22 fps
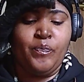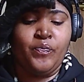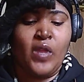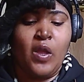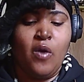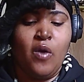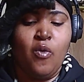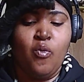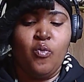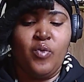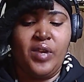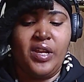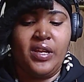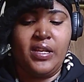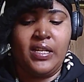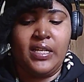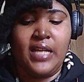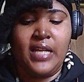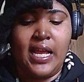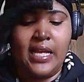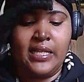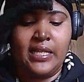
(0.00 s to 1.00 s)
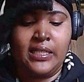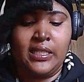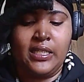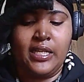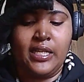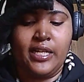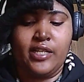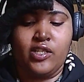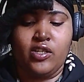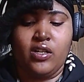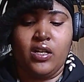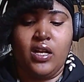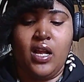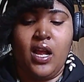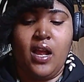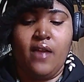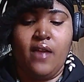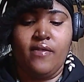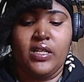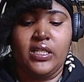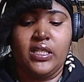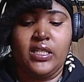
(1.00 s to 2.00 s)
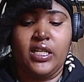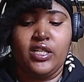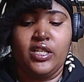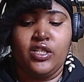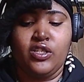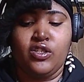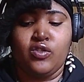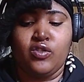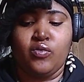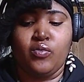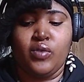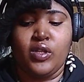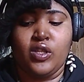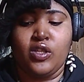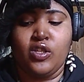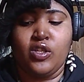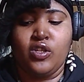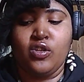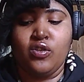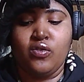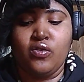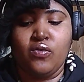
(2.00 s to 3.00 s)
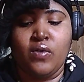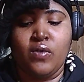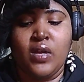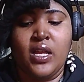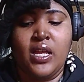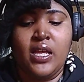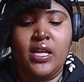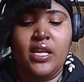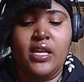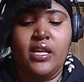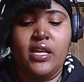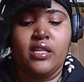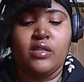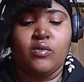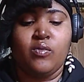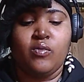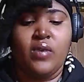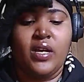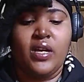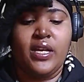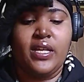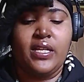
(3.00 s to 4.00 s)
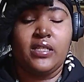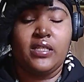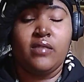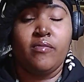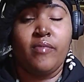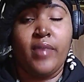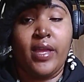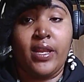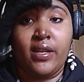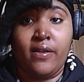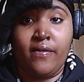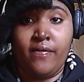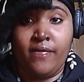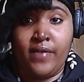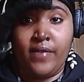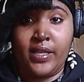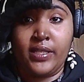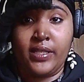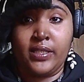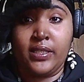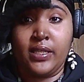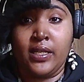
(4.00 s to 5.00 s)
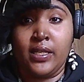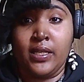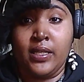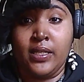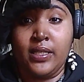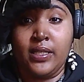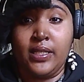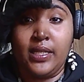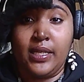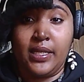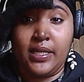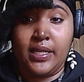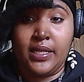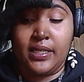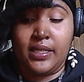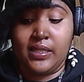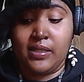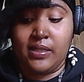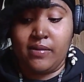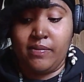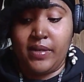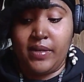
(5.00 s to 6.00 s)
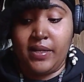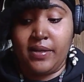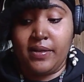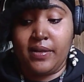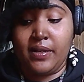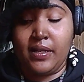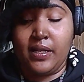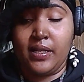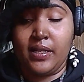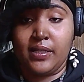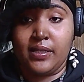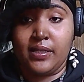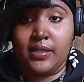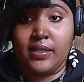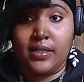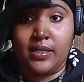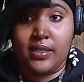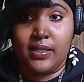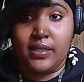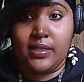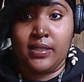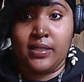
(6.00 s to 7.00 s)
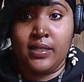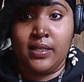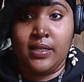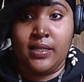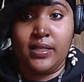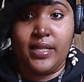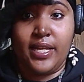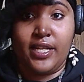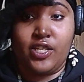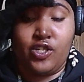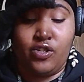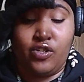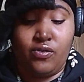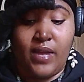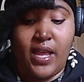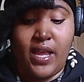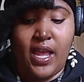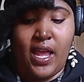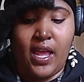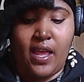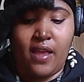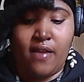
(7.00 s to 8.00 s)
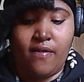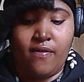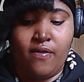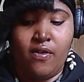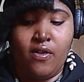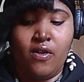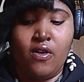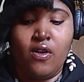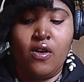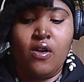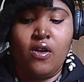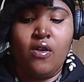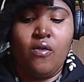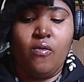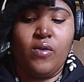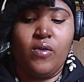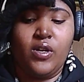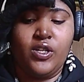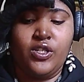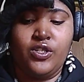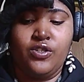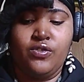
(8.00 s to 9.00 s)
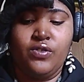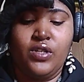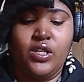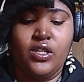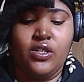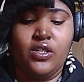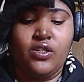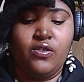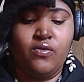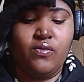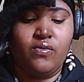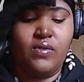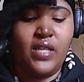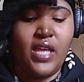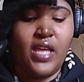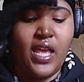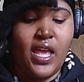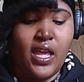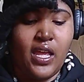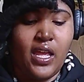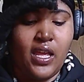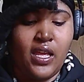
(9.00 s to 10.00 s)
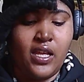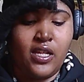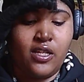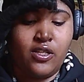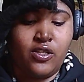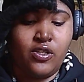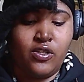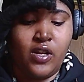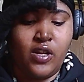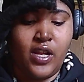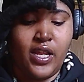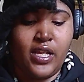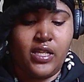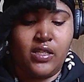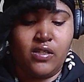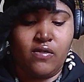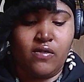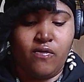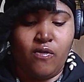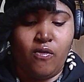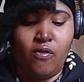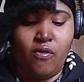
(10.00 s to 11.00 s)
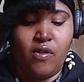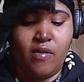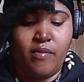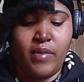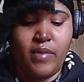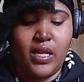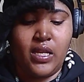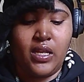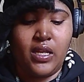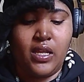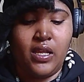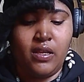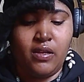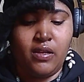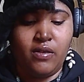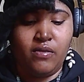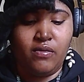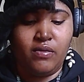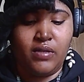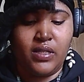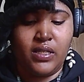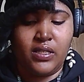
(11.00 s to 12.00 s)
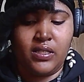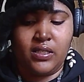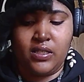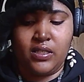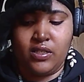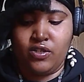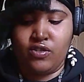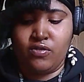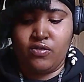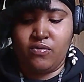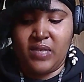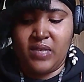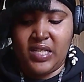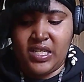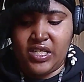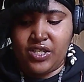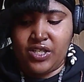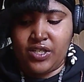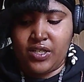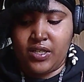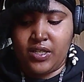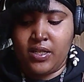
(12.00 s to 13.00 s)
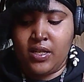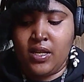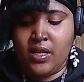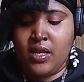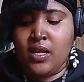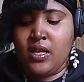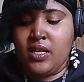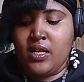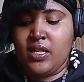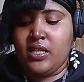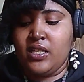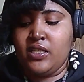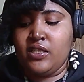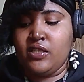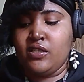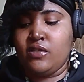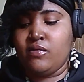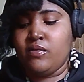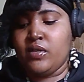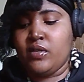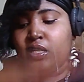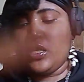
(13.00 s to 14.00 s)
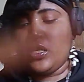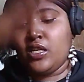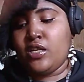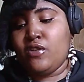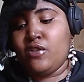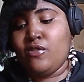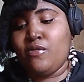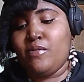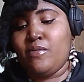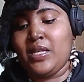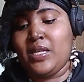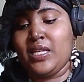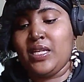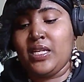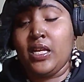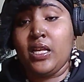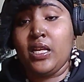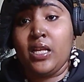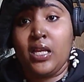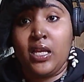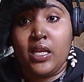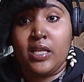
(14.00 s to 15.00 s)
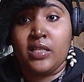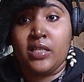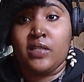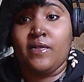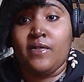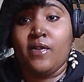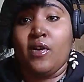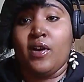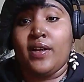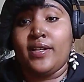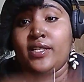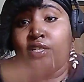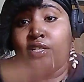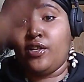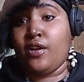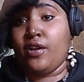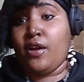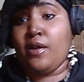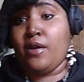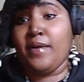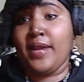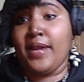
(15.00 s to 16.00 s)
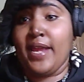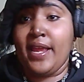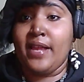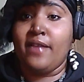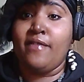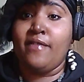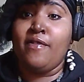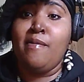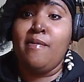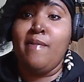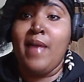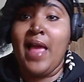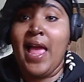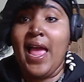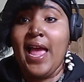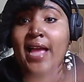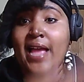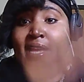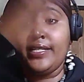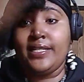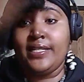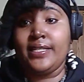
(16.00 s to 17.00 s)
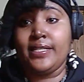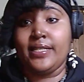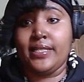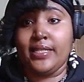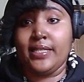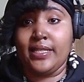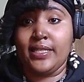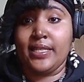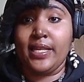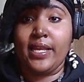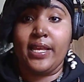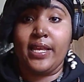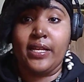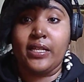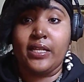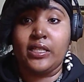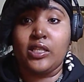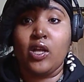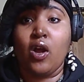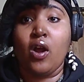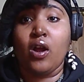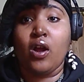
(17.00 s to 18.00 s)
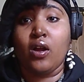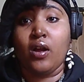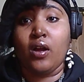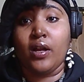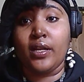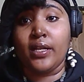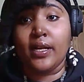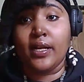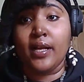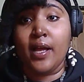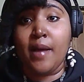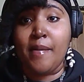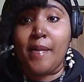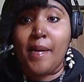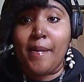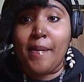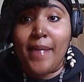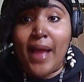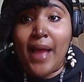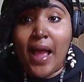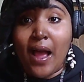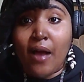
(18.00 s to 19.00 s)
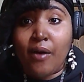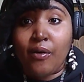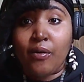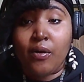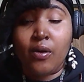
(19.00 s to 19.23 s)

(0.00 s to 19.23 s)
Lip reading: realizing that your conversations with you is what is manifesting the experiences that you have. Once you can do that and transform and heal this situation, this has been the new beginning as far as your creative passions and things are going to come about.